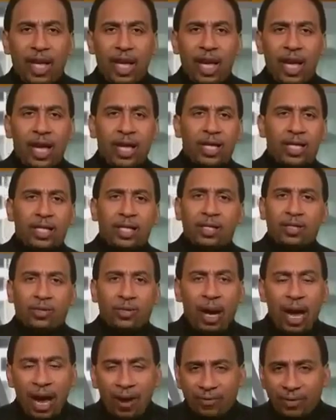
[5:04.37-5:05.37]
line and
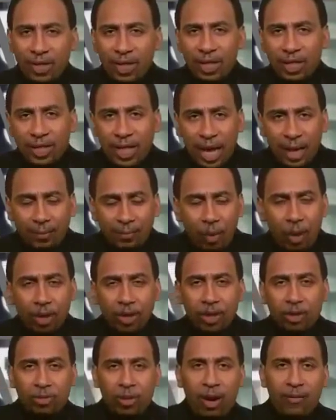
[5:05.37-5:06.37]
drafting the Zach
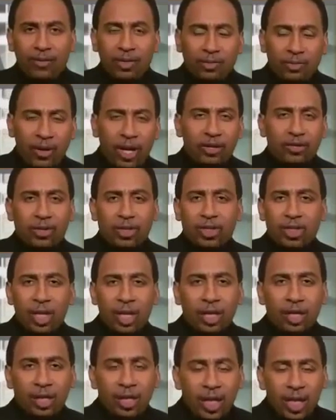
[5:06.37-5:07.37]
Martin, Travis Fredericks,
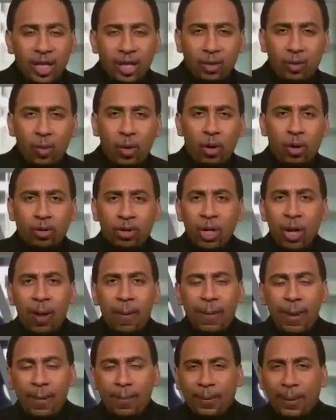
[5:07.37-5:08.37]
Doug Lee of the world,
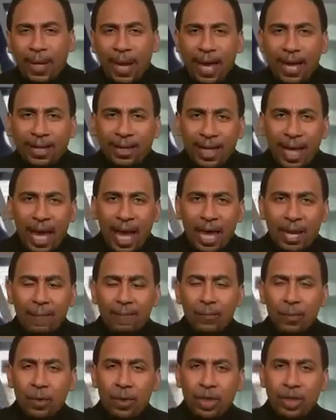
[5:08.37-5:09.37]
people like
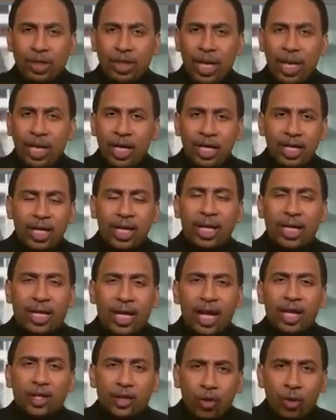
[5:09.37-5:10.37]
that, you understand? You didn't
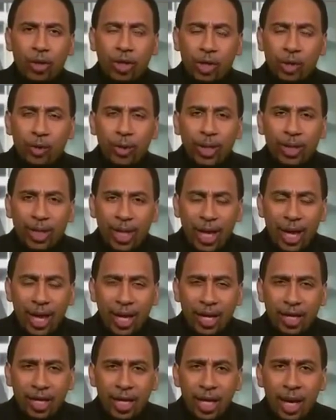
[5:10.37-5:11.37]
catch on to it
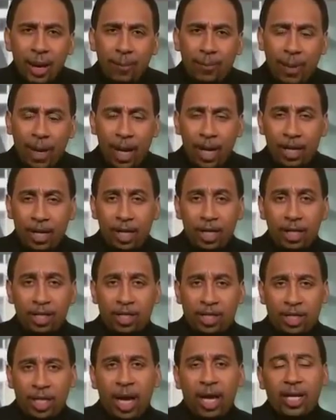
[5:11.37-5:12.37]
then. But
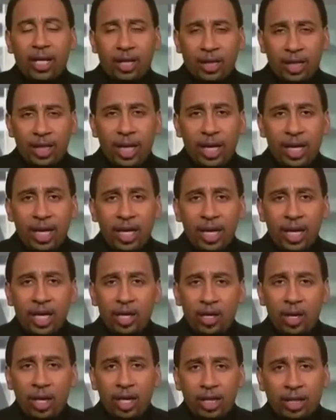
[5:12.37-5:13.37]
suddenly,
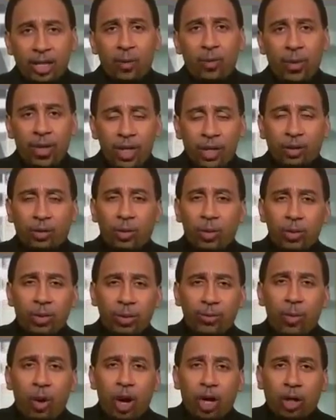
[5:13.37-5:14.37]
you know what I'm saying? When he threw
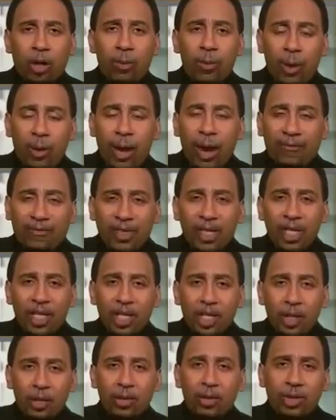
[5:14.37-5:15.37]
DeMarco Murray after he
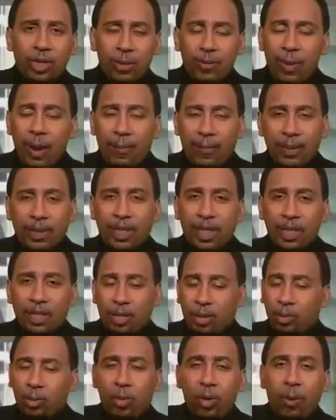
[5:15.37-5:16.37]
used him up and then
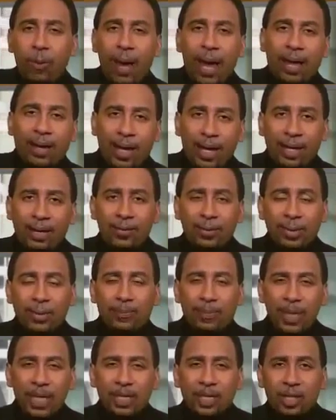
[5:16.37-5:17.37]
threw him out like he was a
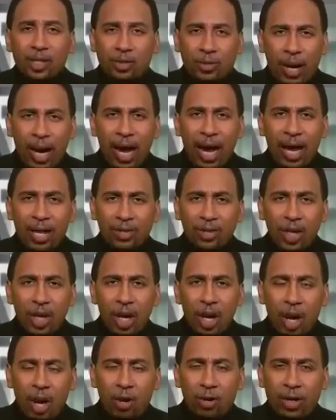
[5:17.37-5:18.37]
piece of trash,
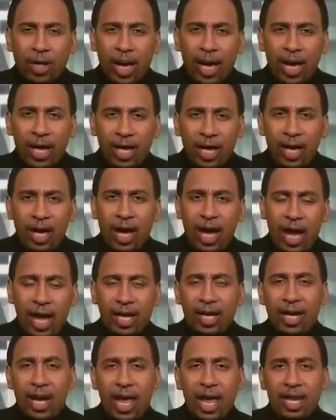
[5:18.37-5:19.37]
okay?
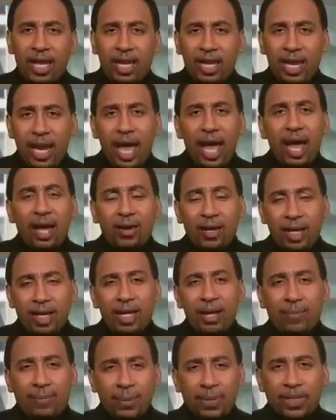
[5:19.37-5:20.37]
And now that
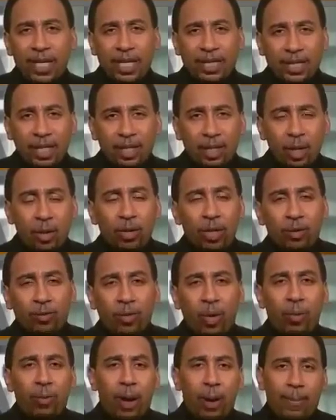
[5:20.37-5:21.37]
he protected Tony
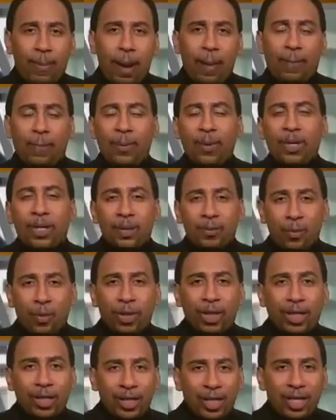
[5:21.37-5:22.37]
Romo by putting him
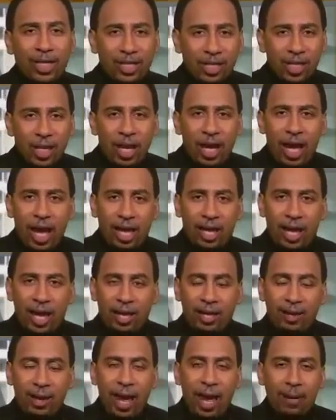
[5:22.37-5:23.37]
on the list
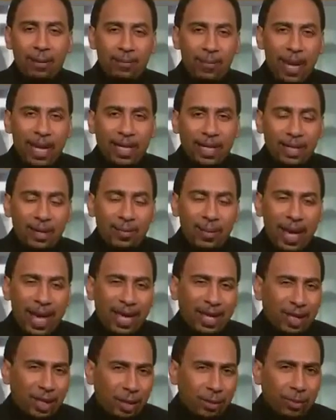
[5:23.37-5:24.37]
and not making him
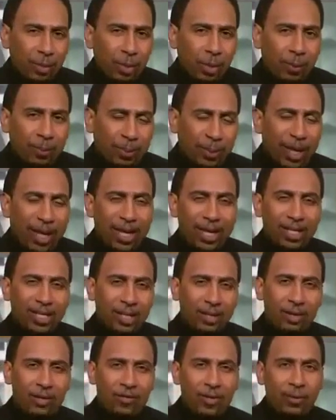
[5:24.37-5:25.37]
eligible to play
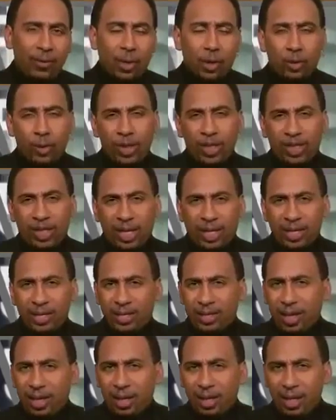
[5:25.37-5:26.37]
until November
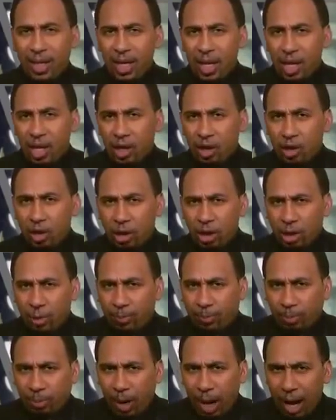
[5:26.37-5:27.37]
22nd, suddenly you're
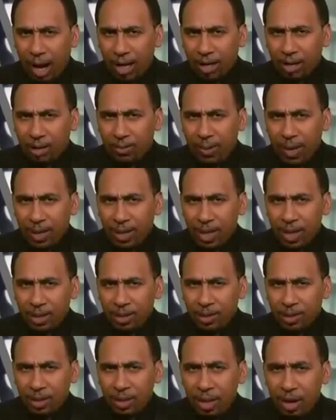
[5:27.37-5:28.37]
surprised by
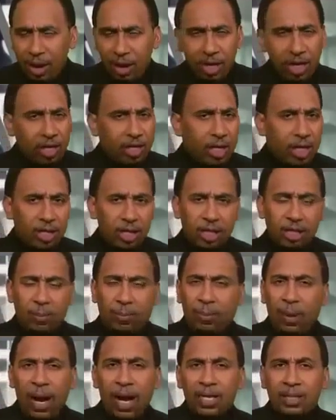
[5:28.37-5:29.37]
this? It doesn't
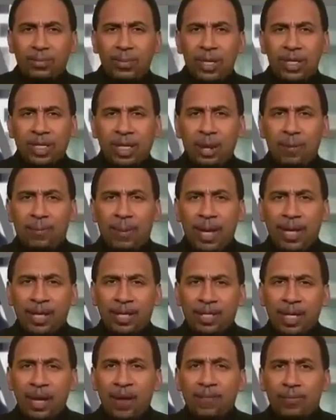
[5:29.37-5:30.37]
surprise me, Skip
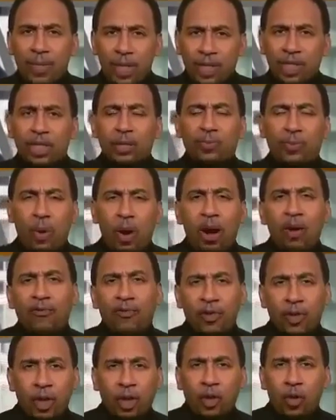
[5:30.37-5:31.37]
Bayless. This is par
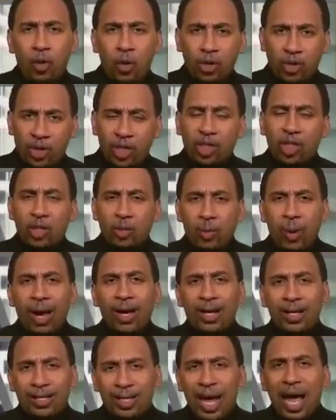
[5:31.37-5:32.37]
for the course. This is
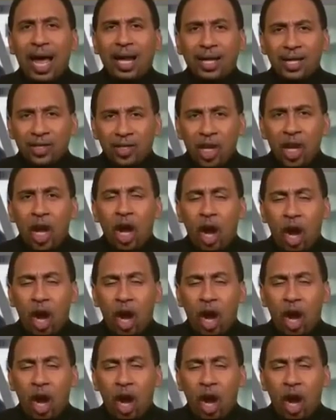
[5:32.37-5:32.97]
why the Dallas